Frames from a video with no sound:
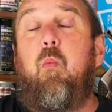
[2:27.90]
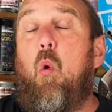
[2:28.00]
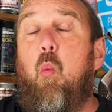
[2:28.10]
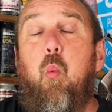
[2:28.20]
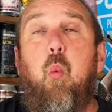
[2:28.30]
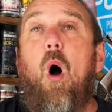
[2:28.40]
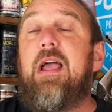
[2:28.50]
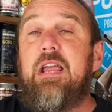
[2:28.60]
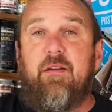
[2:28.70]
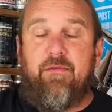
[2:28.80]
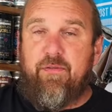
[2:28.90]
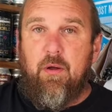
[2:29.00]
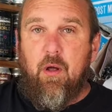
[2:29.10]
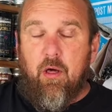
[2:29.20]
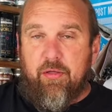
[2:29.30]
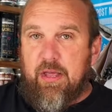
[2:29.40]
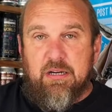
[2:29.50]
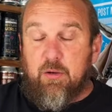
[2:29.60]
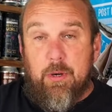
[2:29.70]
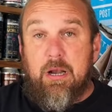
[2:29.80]
wave of
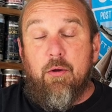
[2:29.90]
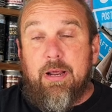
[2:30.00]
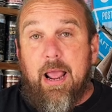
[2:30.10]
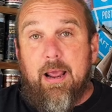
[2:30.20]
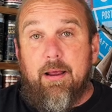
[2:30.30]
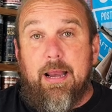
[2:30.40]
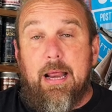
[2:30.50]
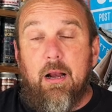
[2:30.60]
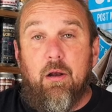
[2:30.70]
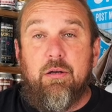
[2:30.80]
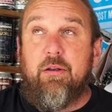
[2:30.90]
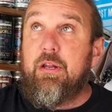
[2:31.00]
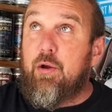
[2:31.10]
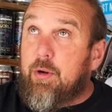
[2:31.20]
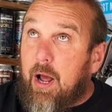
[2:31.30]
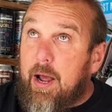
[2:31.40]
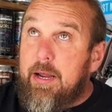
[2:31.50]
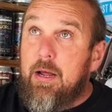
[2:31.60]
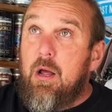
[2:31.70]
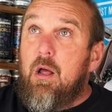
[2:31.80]
things that we don't get in England and the
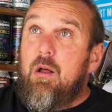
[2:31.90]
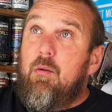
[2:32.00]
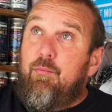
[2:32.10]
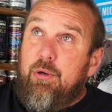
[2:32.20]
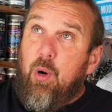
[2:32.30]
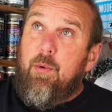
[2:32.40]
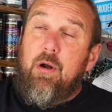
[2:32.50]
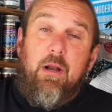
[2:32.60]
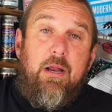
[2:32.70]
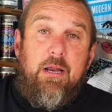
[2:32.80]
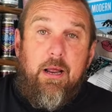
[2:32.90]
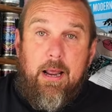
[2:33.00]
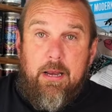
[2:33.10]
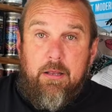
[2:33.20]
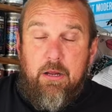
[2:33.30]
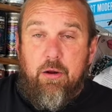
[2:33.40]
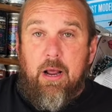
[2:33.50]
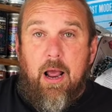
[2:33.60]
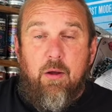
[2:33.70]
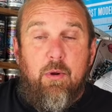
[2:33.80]
UK. Predominantly in the
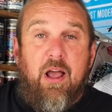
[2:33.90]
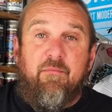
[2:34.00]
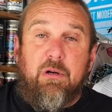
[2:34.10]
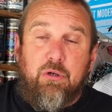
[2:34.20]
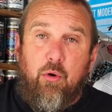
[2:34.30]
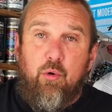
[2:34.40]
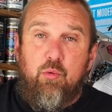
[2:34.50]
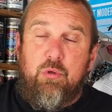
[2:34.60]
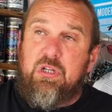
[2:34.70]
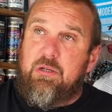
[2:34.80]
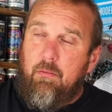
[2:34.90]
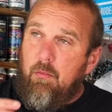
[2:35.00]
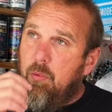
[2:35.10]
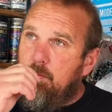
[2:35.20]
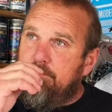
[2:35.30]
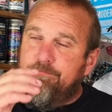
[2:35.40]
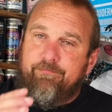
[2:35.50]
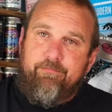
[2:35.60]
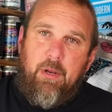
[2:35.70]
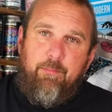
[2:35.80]
UK, we have McDonald's,
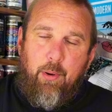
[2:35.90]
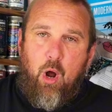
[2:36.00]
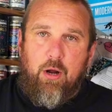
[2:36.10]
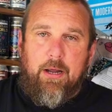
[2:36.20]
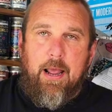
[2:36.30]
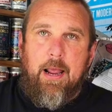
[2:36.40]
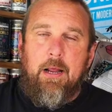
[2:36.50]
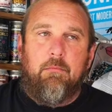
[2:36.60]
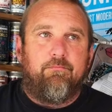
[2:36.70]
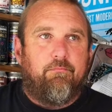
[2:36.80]
Burger King,